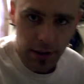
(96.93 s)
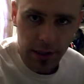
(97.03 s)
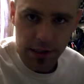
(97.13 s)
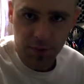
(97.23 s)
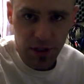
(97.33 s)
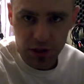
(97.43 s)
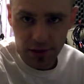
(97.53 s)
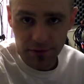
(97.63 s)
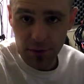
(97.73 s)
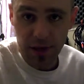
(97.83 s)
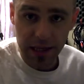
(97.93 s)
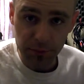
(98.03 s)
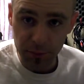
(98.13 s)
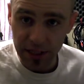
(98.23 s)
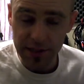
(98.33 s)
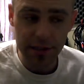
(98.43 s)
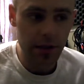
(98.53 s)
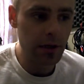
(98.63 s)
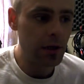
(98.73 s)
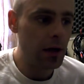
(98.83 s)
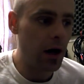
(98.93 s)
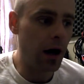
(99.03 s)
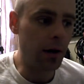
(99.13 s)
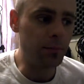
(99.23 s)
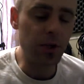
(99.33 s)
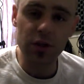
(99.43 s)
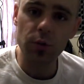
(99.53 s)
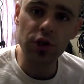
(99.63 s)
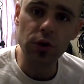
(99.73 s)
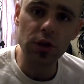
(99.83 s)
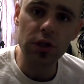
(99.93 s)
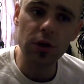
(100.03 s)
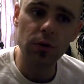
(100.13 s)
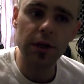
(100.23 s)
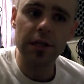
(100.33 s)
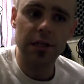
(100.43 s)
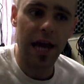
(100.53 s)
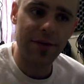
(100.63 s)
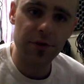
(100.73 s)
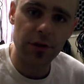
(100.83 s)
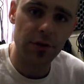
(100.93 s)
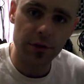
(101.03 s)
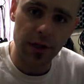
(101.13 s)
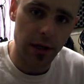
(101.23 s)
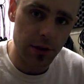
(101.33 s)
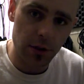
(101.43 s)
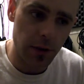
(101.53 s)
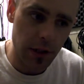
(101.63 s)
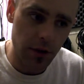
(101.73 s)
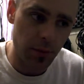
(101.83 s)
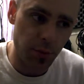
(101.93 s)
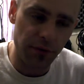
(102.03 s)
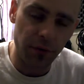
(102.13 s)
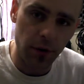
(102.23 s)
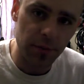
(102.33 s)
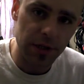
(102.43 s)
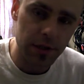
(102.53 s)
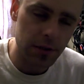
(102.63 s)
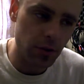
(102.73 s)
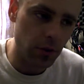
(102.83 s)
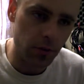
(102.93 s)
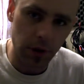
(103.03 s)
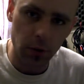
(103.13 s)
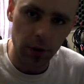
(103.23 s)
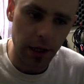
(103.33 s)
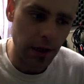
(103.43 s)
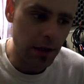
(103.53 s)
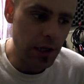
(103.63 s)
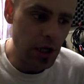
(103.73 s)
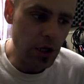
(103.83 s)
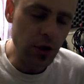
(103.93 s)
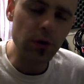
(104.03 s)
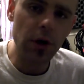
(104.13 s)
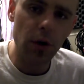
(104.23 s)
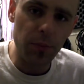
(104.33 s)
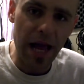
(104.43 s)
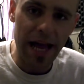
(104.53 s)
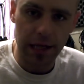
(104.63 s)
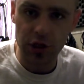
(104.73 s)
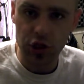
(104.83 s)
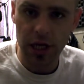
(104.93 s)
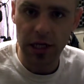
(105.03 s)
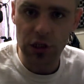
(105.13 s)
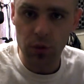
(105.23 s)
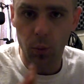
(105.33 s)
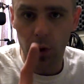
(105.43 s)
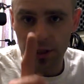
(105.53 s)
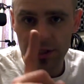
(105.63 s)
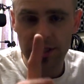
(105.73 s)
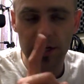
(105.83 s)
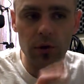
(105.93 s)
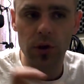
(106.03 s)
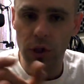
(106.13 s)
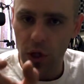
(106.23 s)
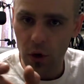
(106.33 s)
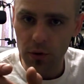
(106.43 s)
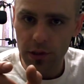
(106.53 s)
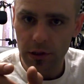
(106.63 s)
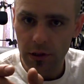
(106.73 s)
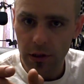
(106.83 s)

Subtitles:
especially if you're making beats, because what you can do is, after you're done doing your performance or recording, you can go back and change one single note